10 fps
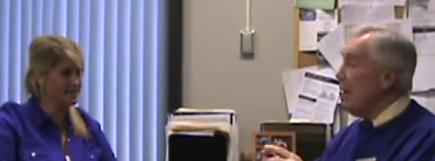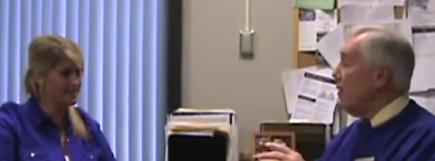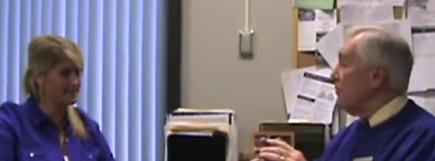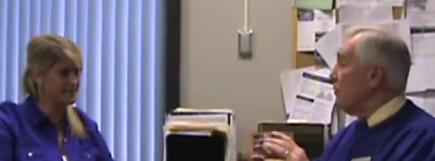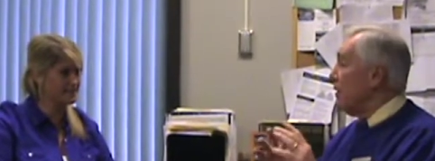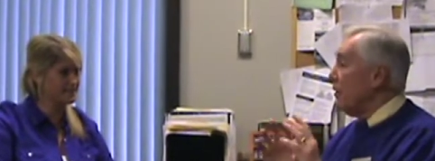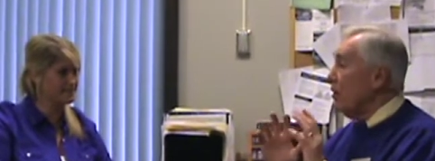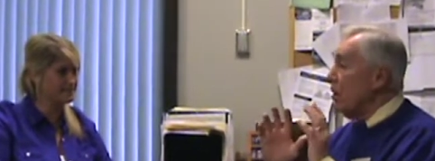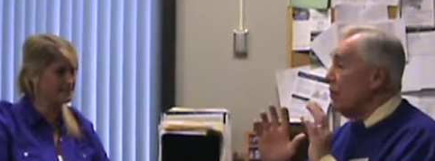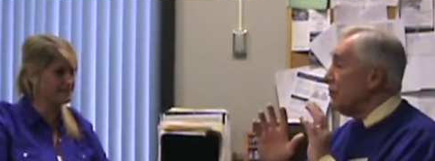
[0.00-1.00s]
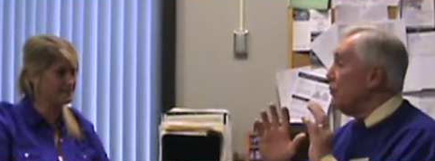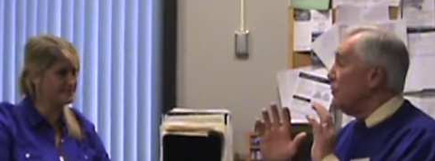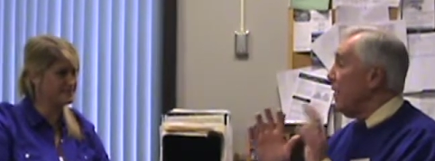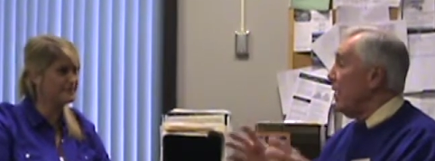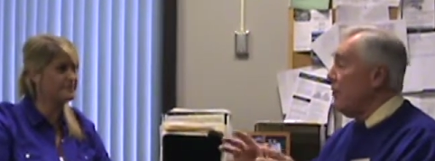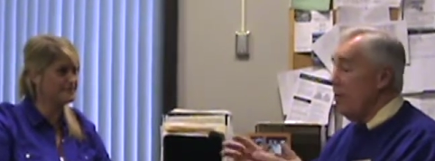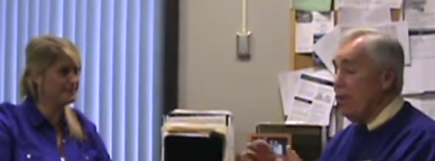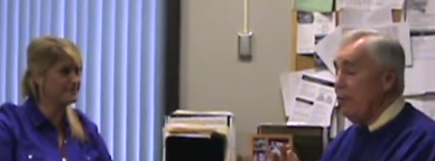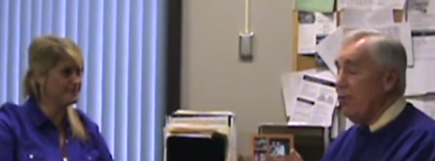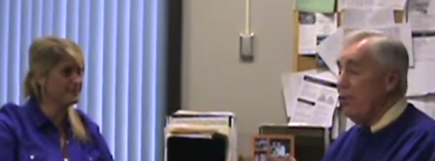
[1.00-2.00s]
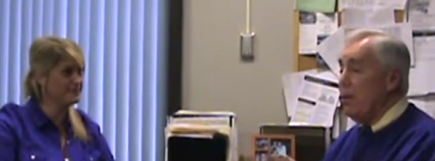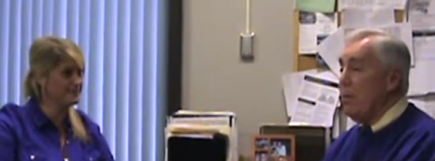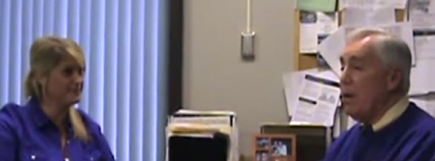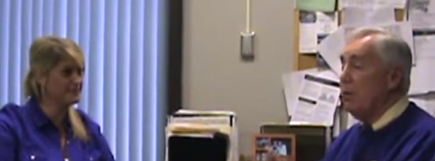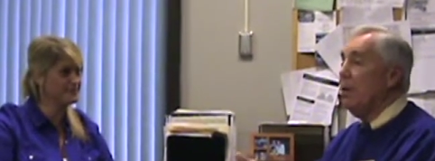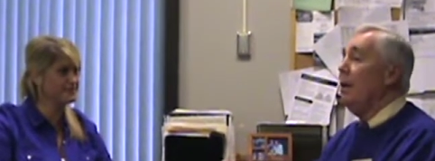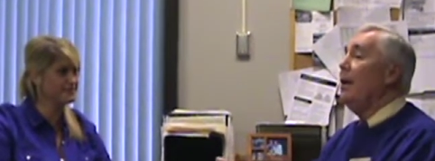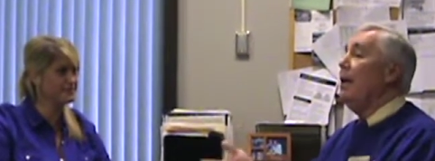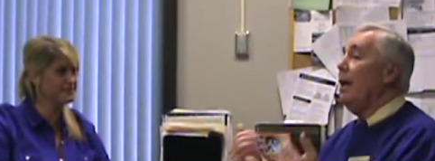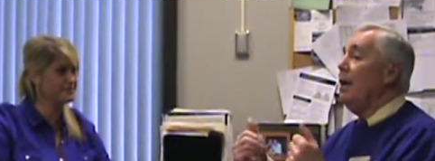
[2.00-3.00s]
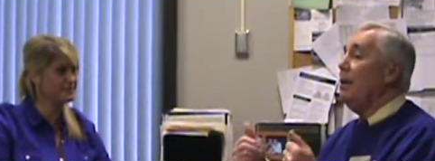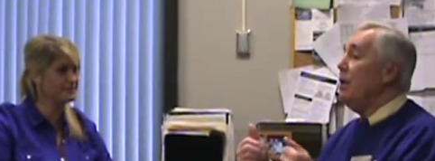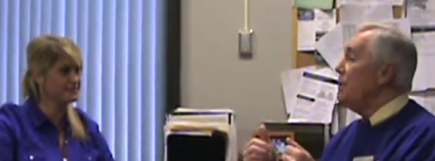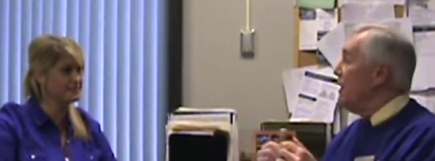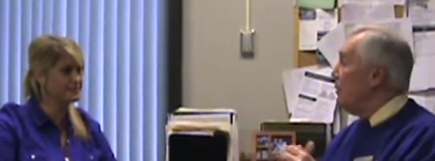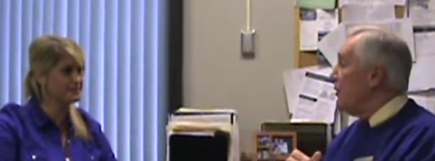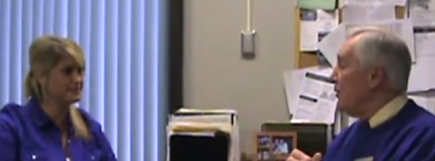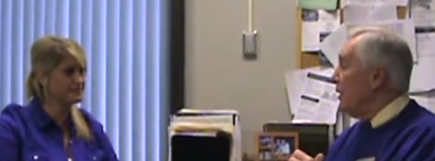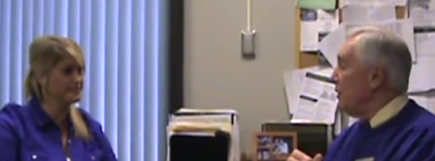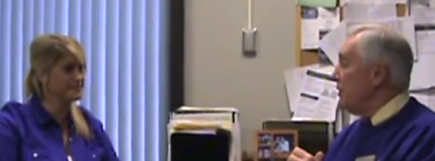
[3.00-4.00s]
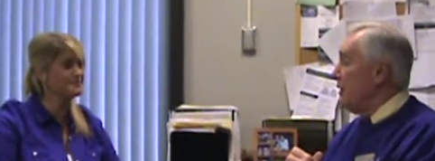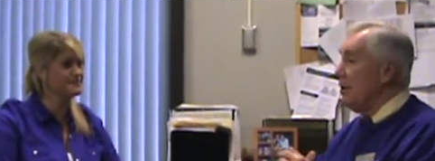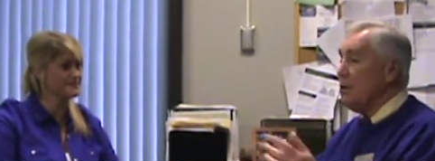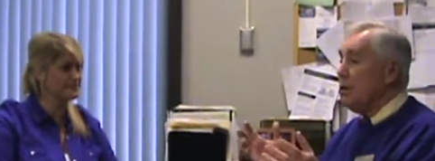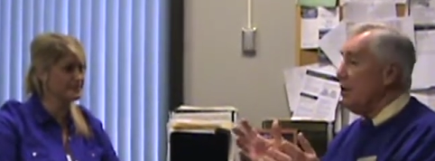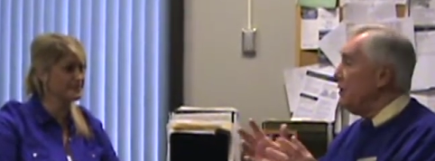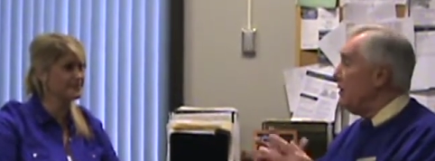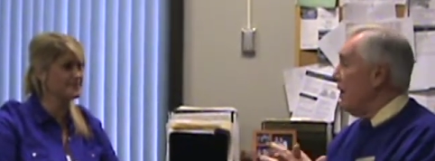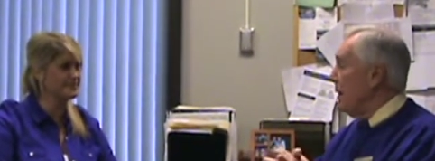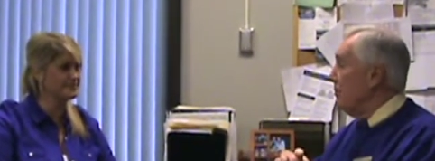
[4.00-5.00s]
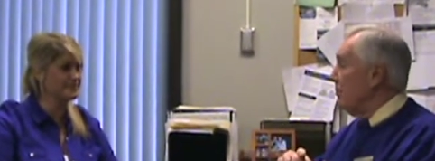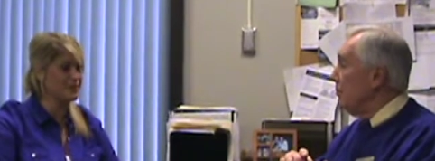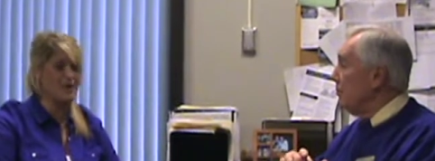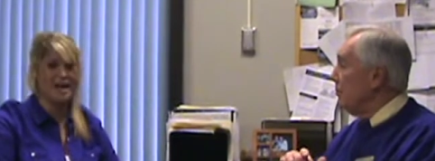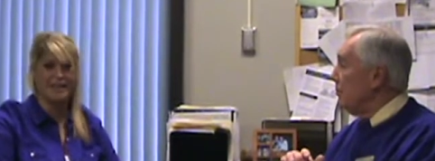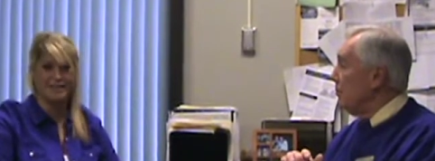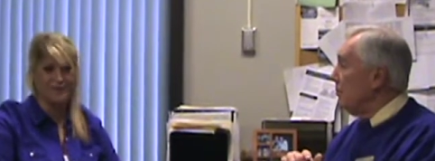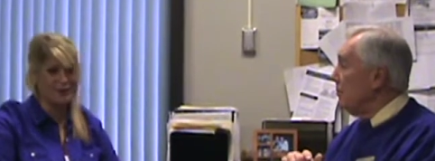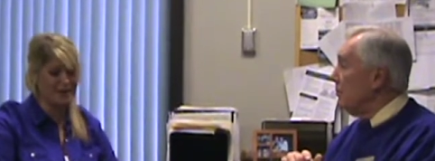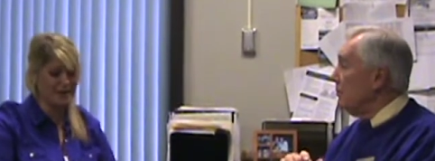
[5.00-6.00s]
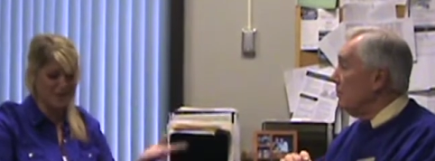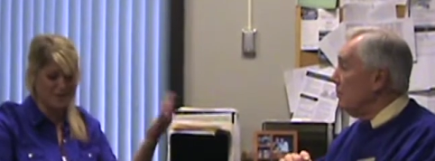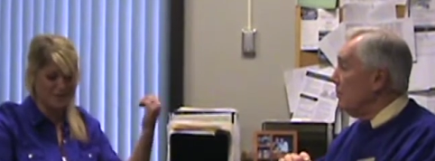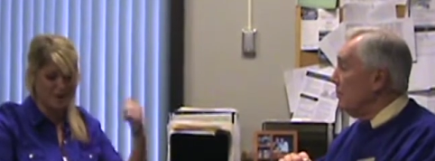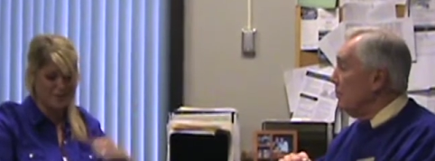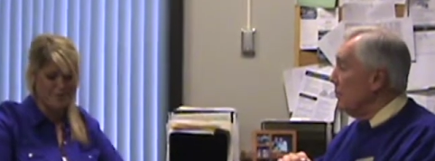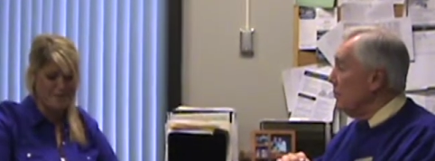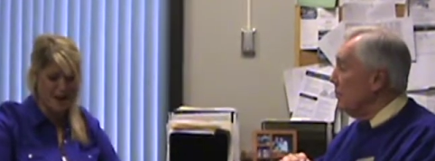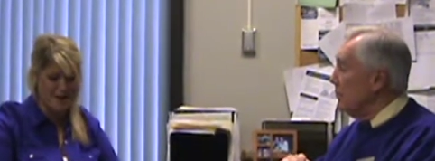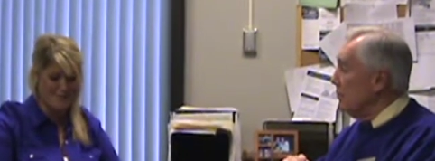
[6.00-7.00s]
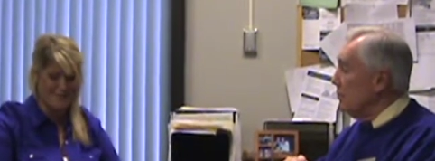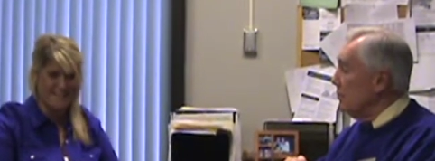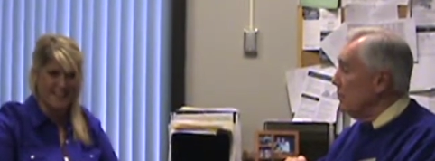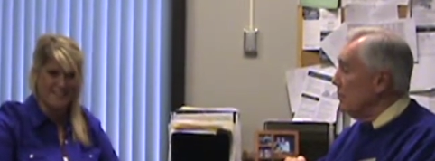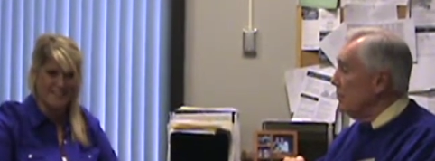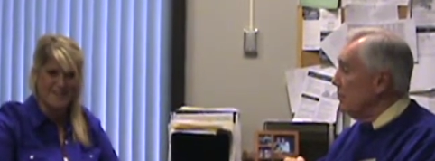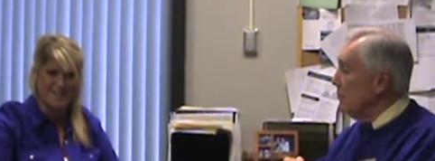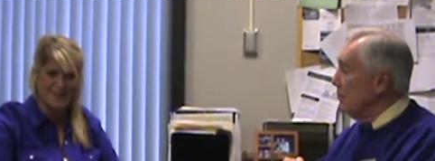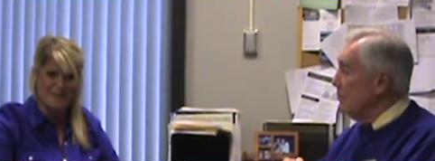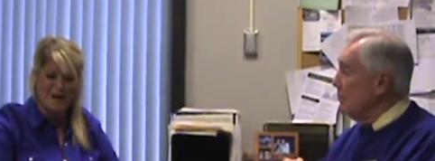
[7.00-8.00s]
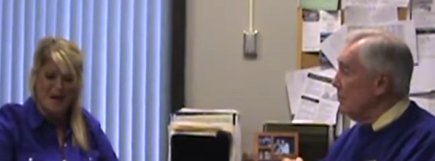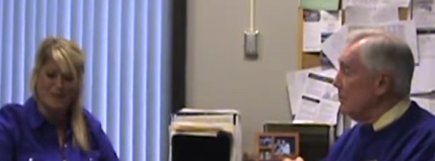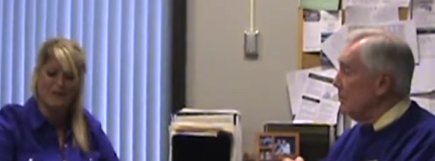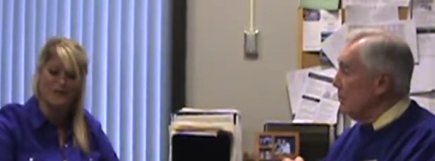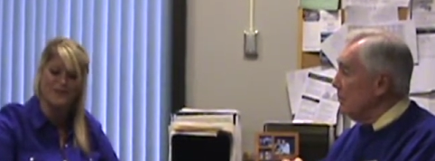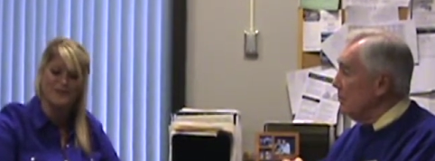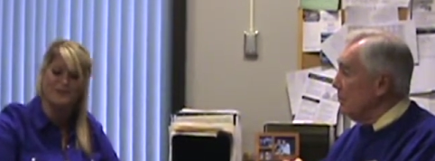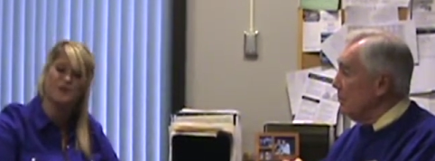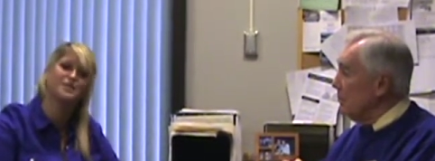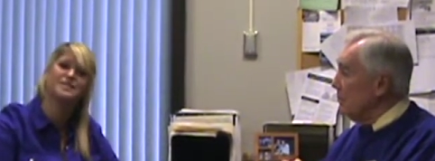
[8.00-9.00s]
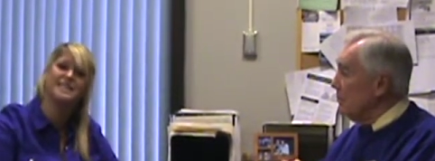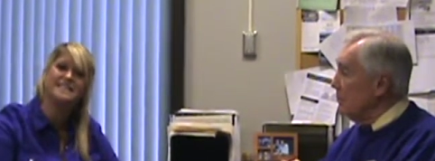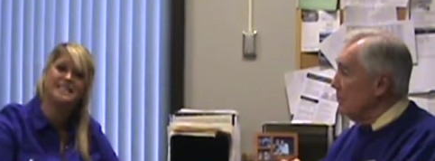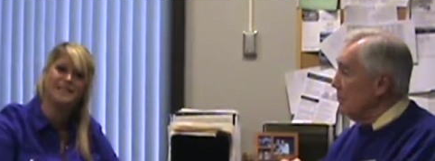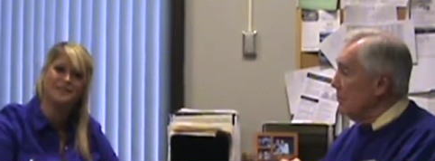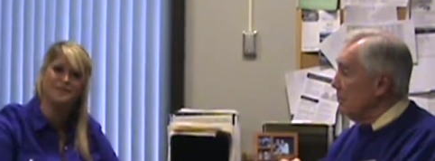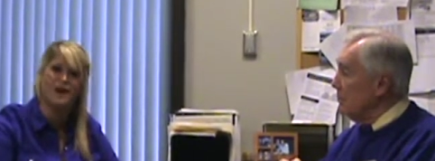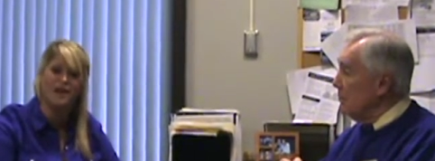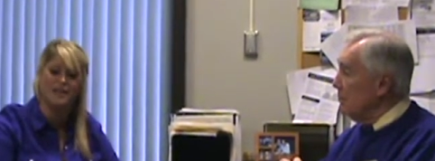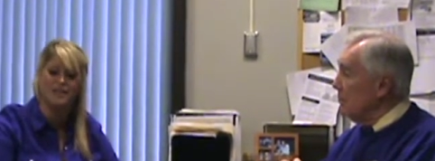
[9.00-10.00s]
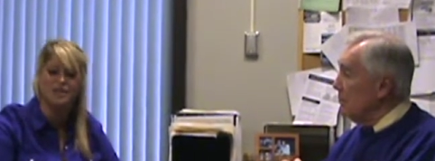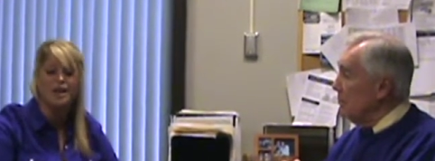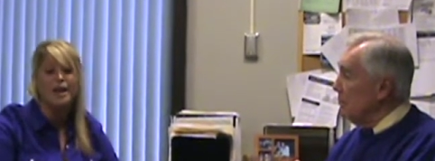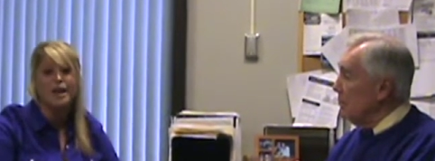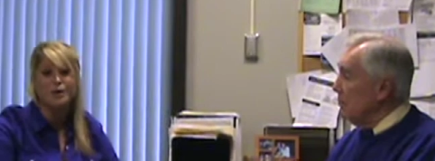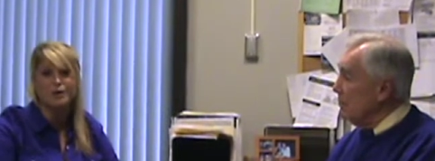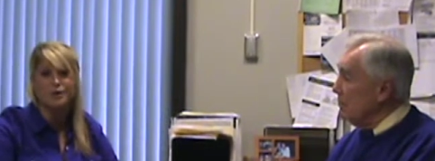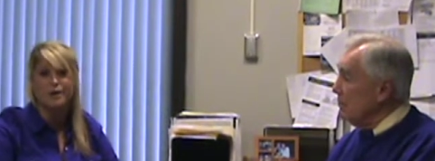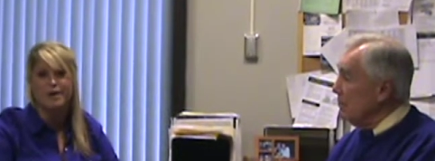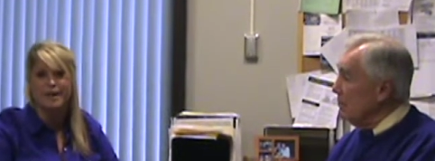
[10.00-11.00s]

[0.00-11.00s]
Speaker 1: The counselors at all the schools have them. They fill them out, and they send them to us, and it's as easy as that.
Speaker 2: Well, you heard it straight from the man himself, Tony Capalbo here, the Associate Dean of College and Career